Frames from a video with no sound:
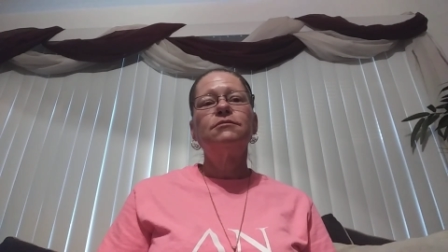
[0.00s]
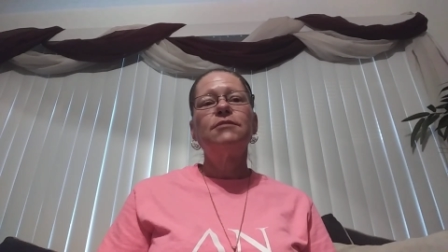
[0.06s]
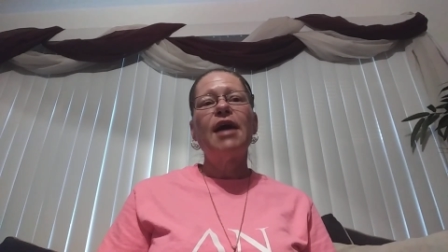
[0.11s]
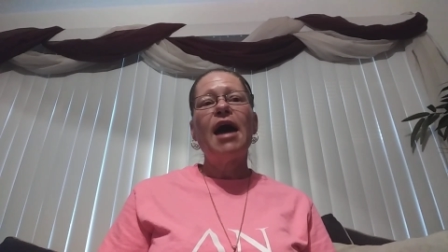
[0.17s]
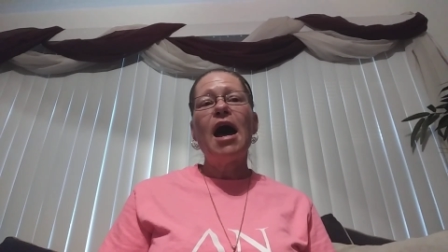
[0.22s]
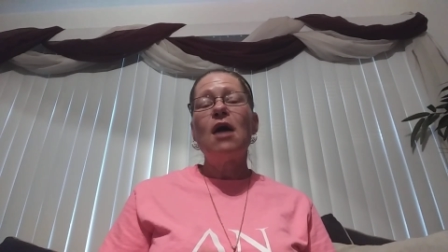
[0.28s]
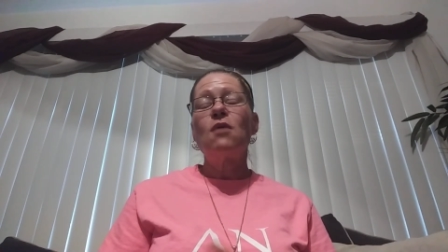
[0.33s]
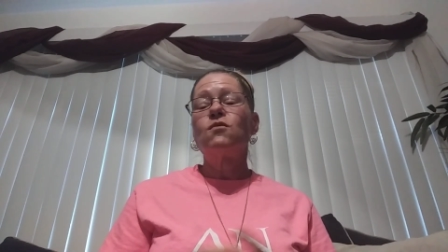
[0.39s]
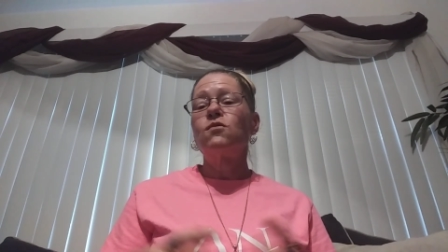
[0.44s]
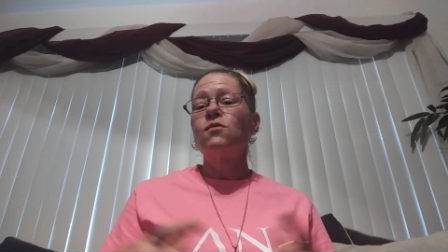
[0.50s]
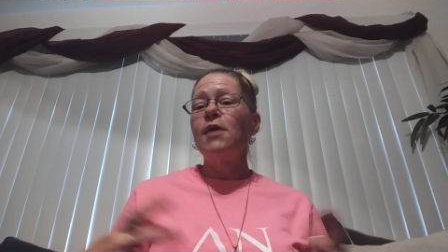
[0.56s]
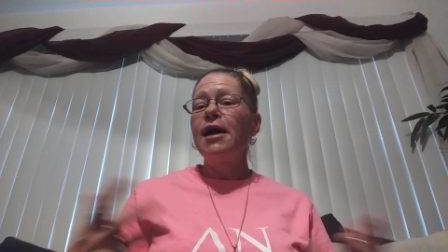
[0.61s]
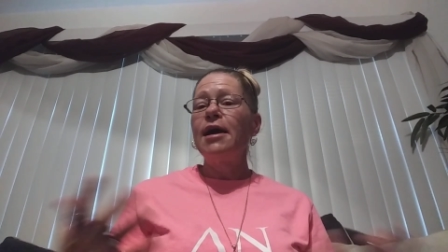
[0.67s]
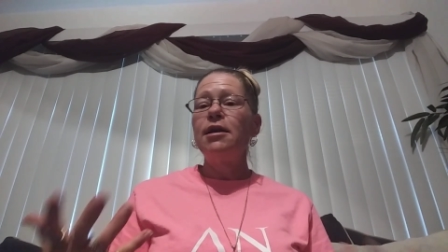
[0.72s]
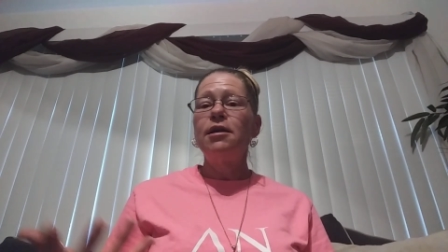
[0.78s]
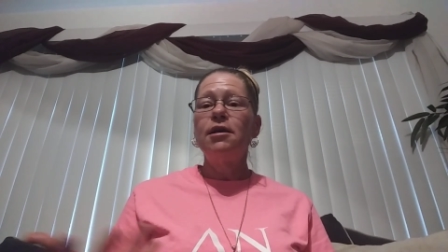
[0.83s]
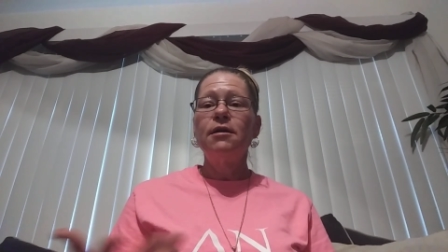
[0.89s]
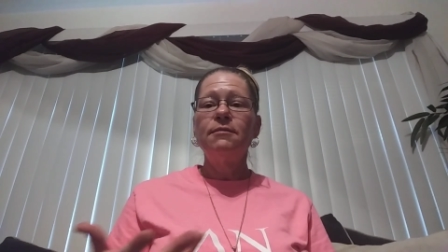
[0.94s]
at
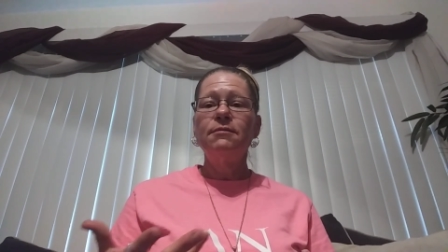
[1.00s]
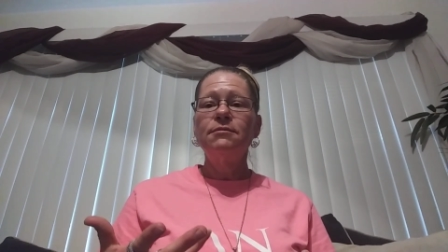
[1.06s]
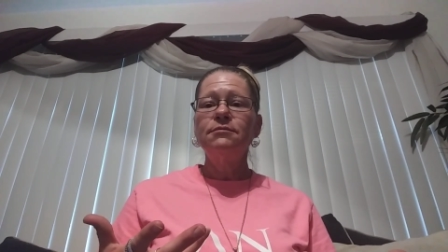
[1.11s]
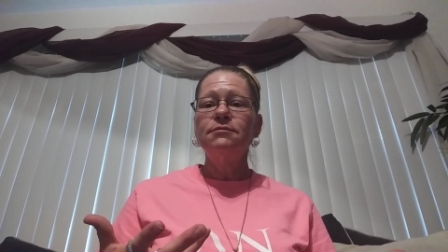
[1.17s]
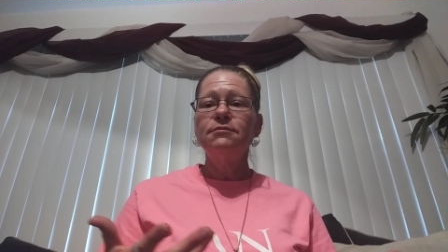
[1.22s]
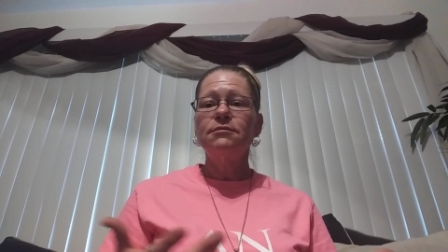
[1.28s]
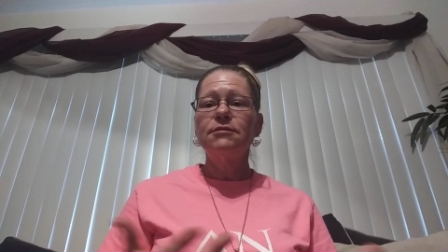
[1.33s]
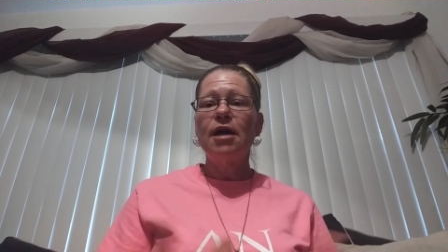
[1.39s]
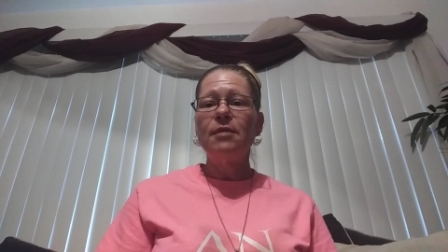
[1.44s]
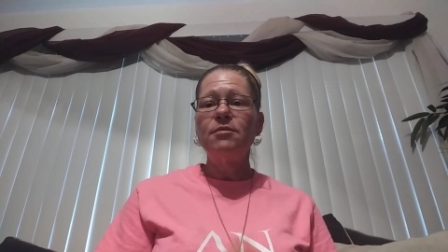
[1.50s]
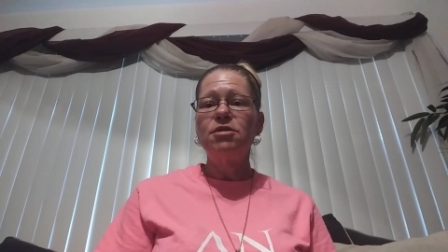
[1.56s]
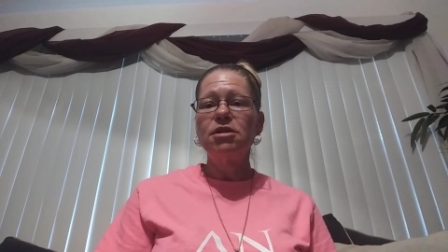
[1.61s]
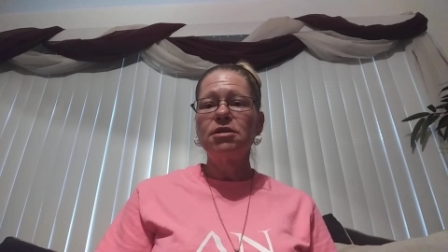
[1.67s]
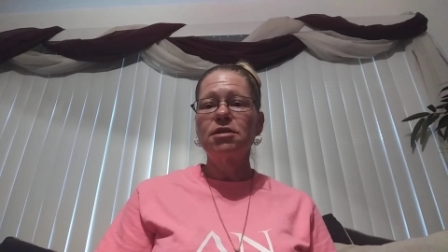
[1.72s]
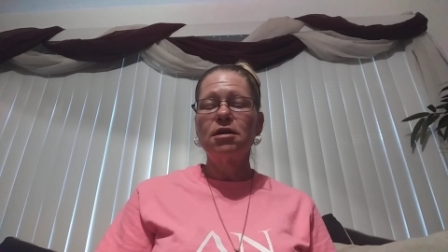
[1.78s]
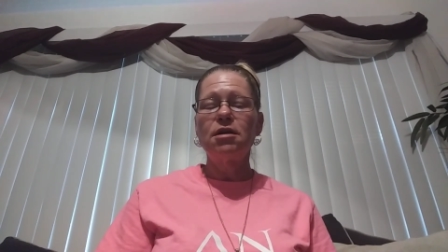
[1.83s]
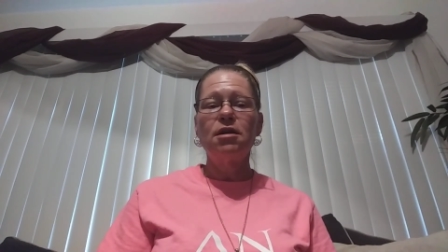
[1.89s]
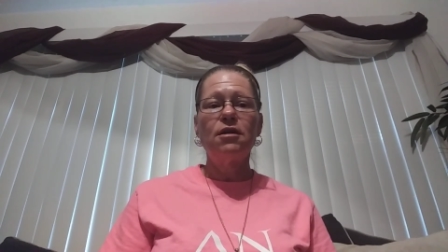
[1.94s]
random, I'm
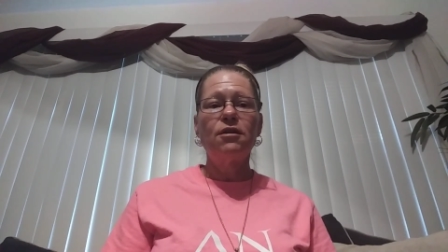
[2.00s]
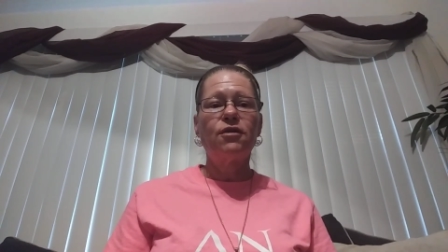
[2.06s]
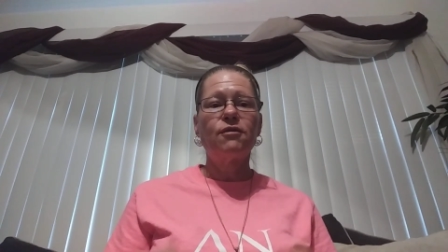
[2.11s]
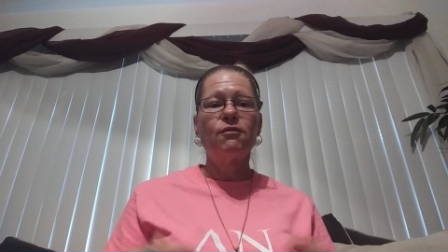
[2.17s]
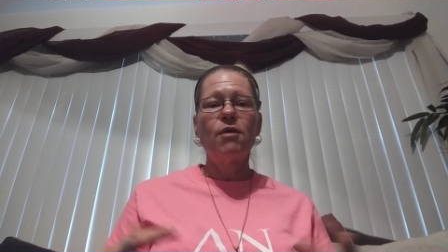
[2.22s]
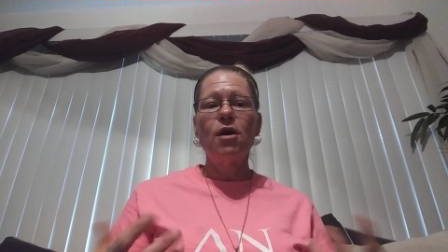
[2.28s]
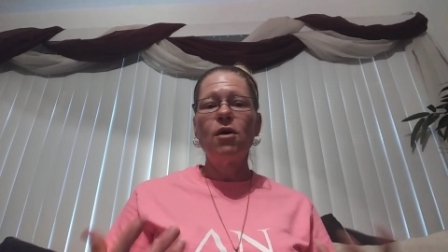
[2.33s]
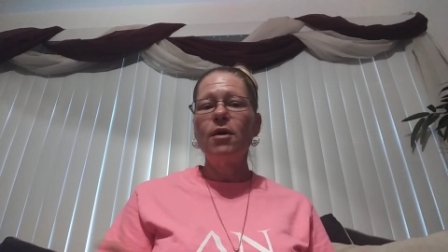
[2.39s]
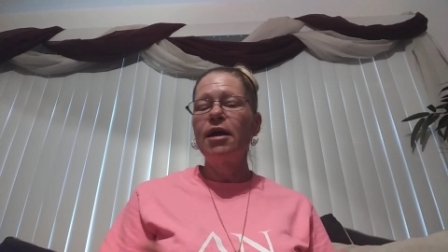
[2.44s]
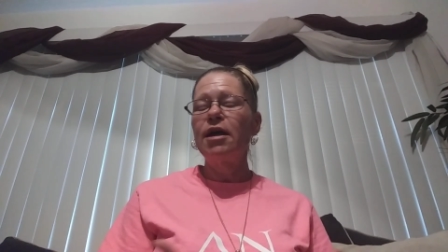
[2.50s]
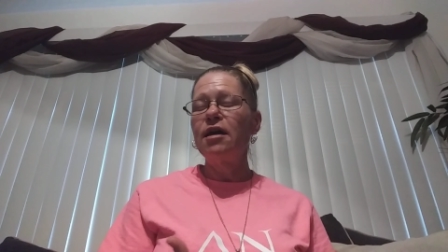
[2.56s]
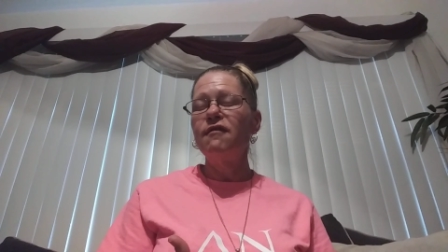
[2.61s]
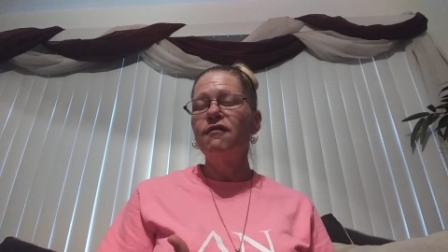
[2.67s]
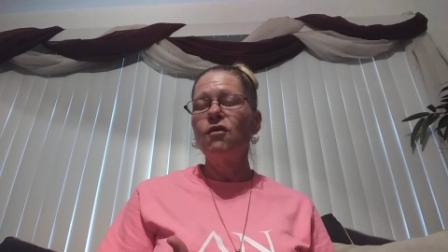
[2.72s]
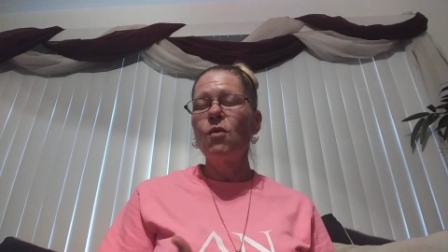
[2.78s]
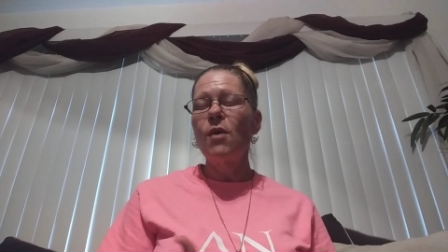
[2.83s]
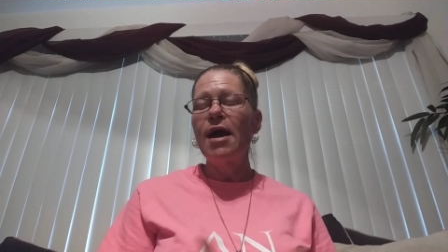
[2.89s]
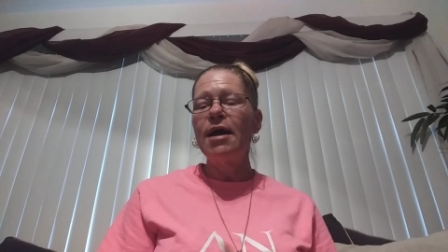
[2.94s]
just going to throw a
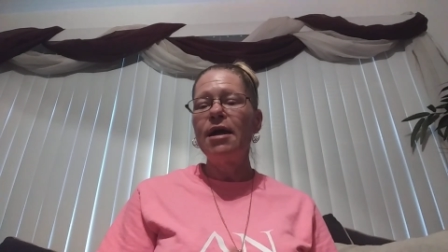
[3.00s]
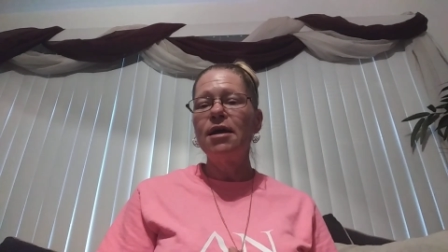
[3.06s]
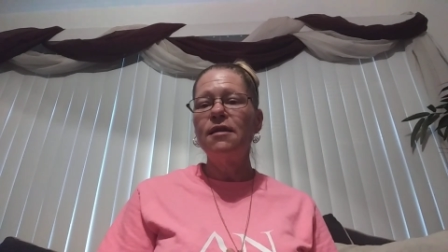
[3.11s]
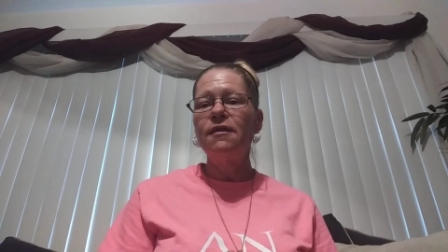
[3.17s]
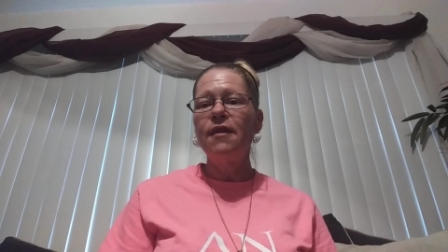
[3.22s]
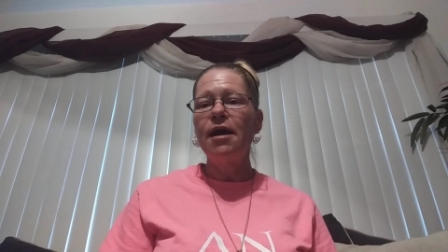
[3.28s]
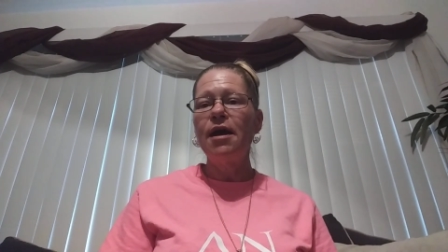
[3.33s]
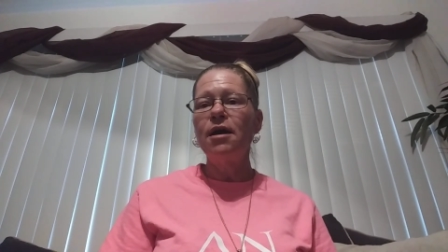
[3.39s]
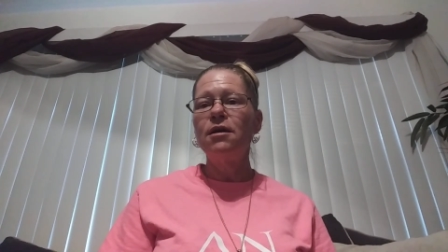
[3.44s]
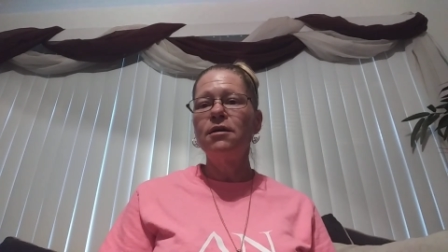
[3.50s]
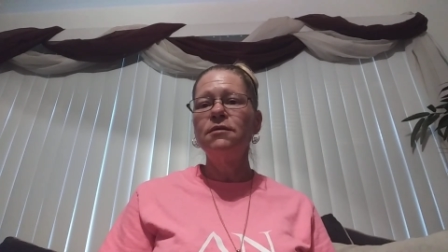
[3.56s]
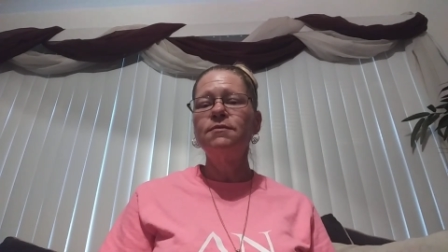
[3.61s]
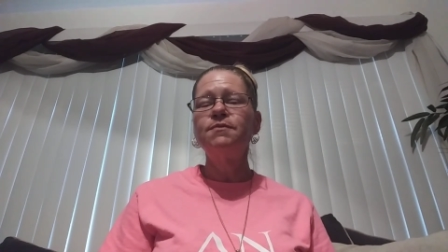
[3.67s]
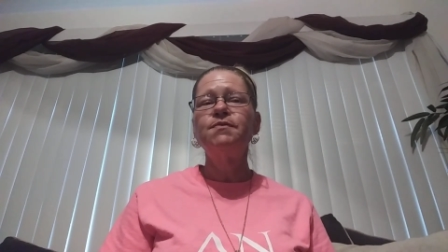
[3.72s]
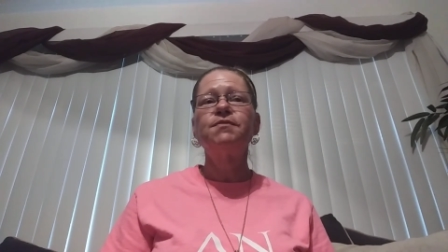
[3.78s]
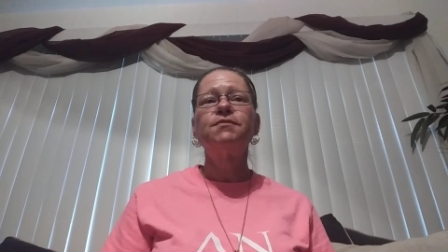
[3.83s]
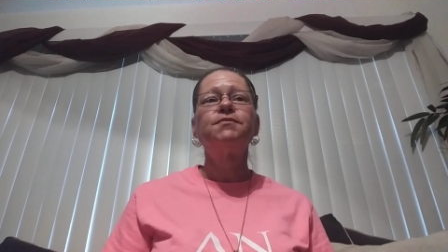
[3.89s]
giveaway in there.